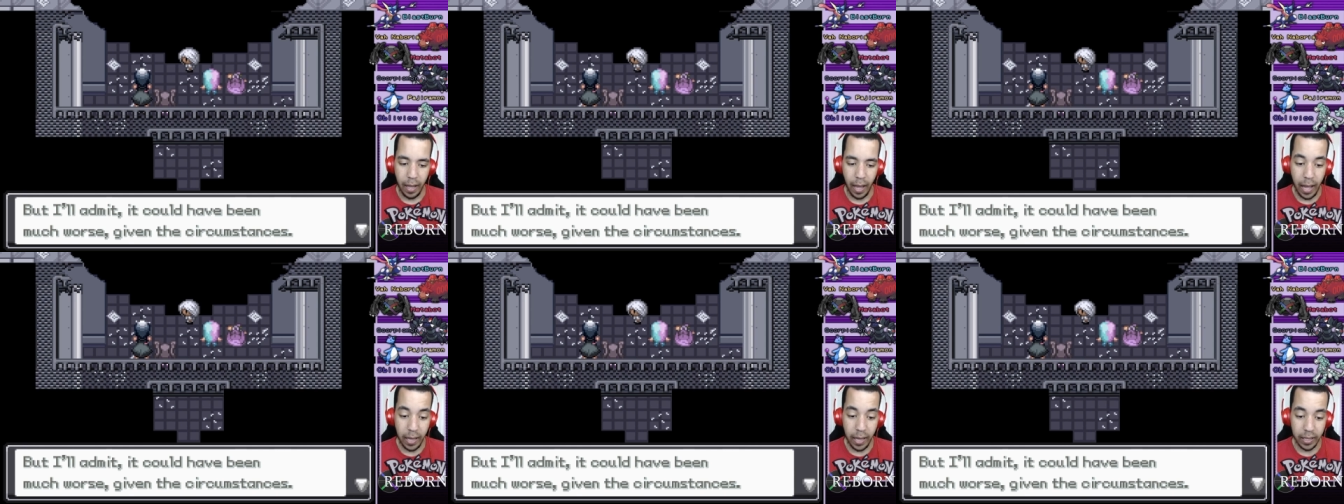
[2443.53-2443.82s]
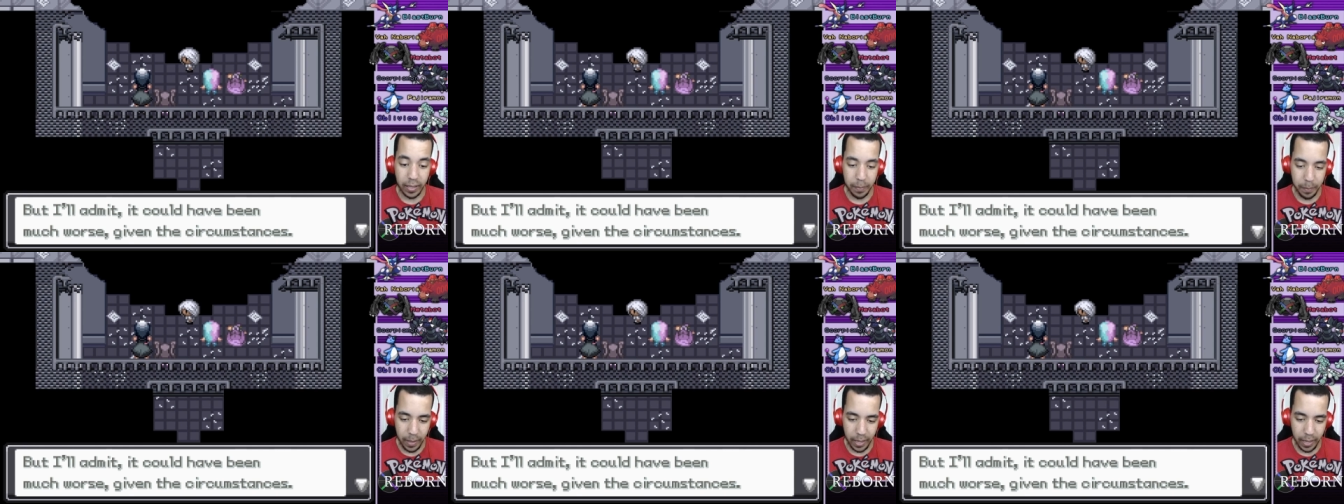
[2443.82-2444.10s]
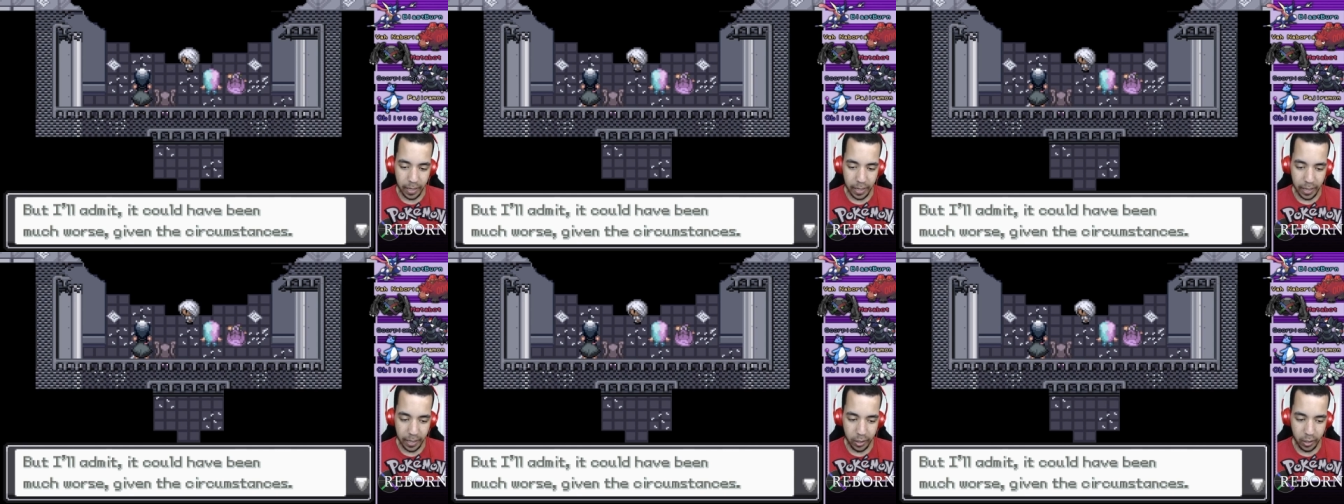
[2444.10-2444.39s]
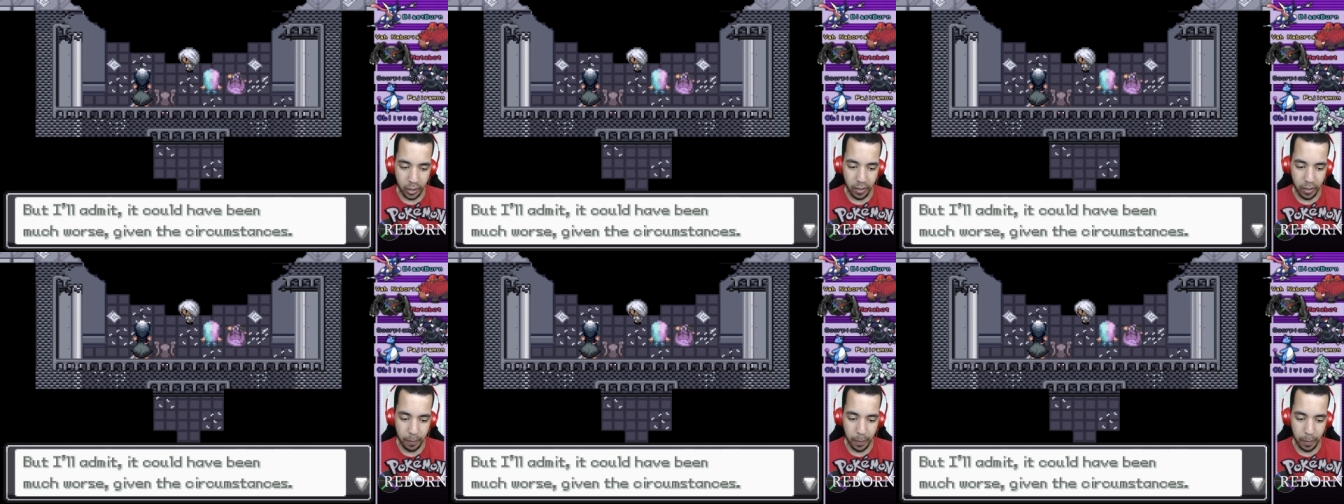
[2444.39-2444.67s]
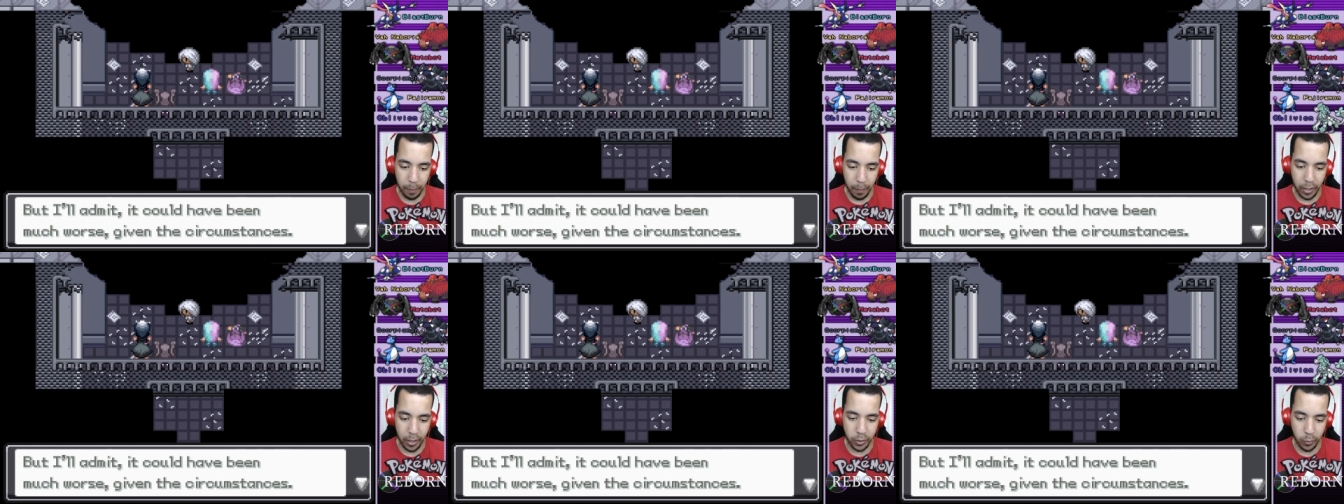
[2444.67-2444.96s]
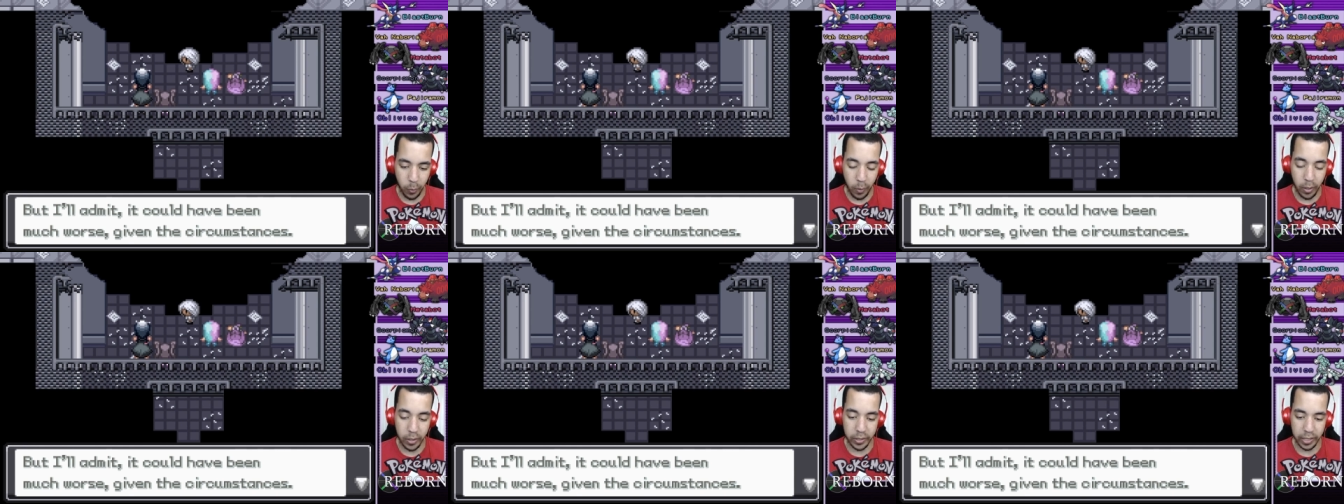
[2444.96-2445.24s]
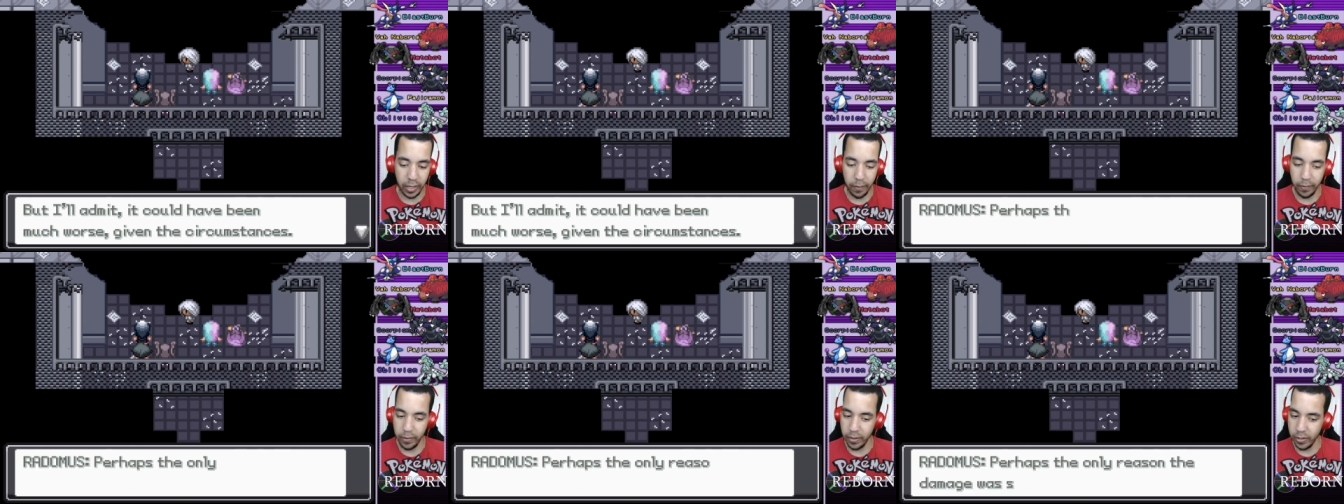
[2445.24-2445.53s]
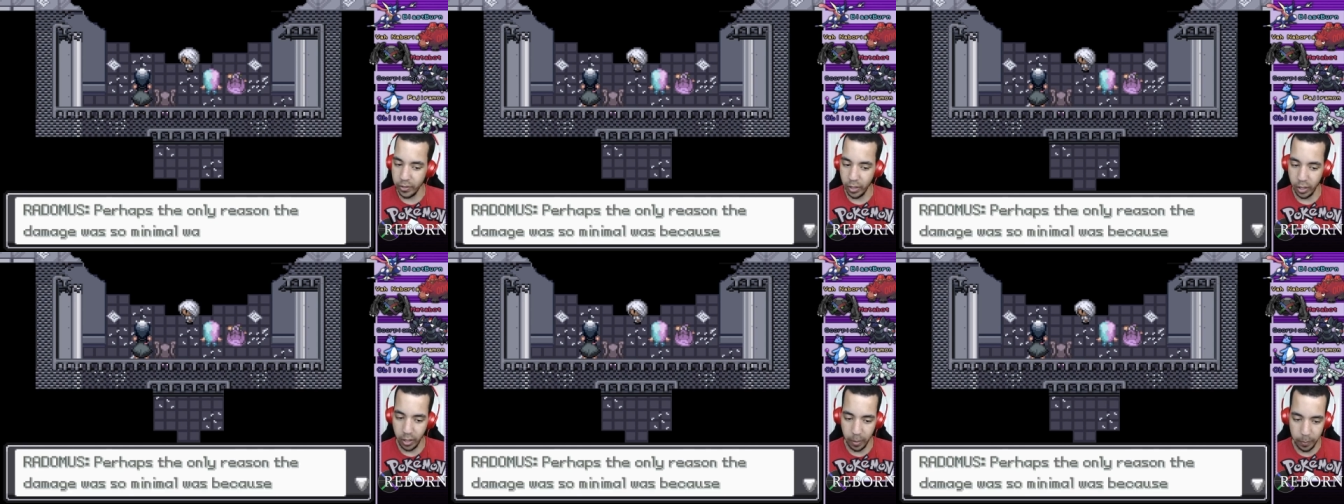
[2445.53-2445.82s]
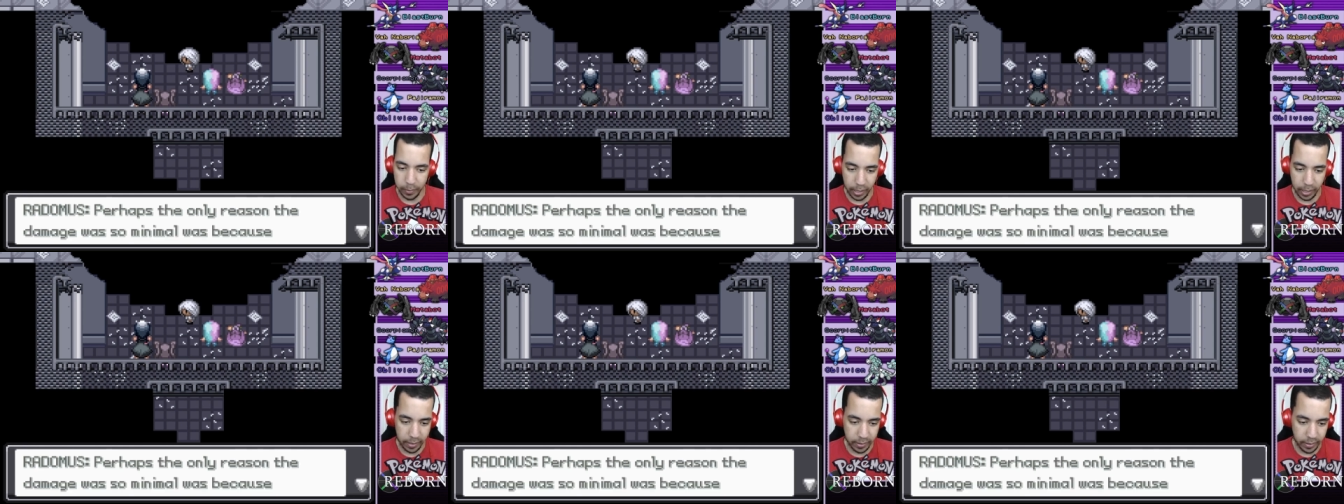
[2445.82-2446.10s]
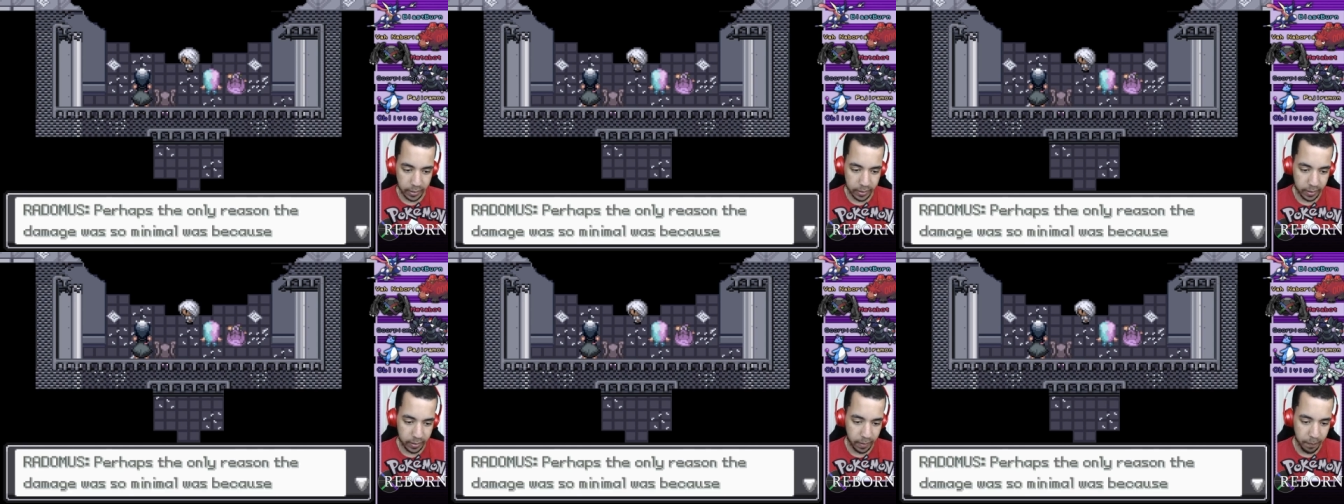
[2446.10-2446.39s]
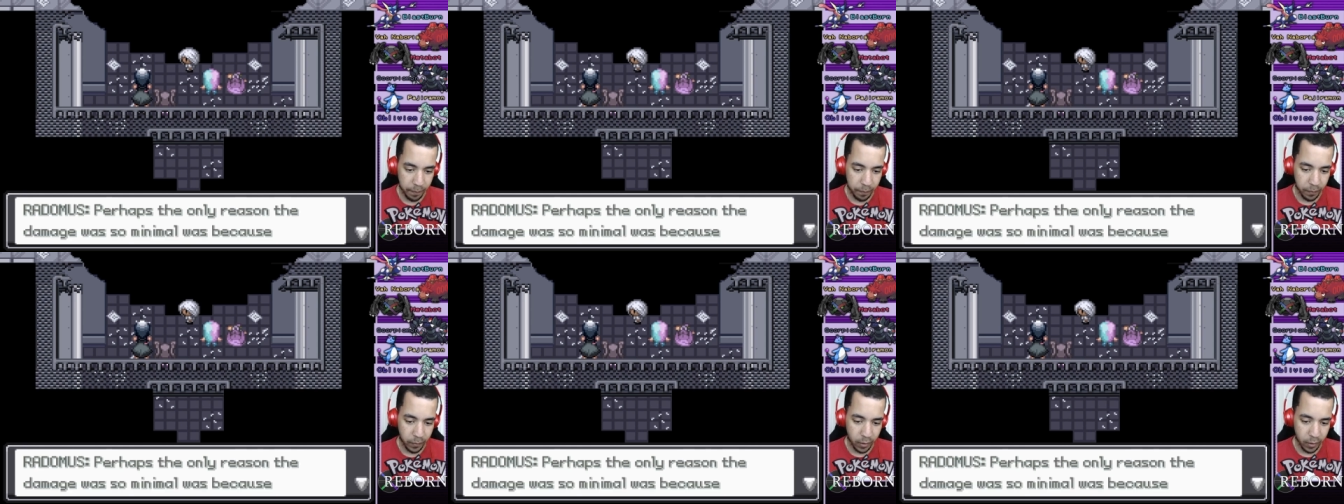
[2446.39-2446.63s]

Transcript: I'll admit, it could have been much worse given the circumstances.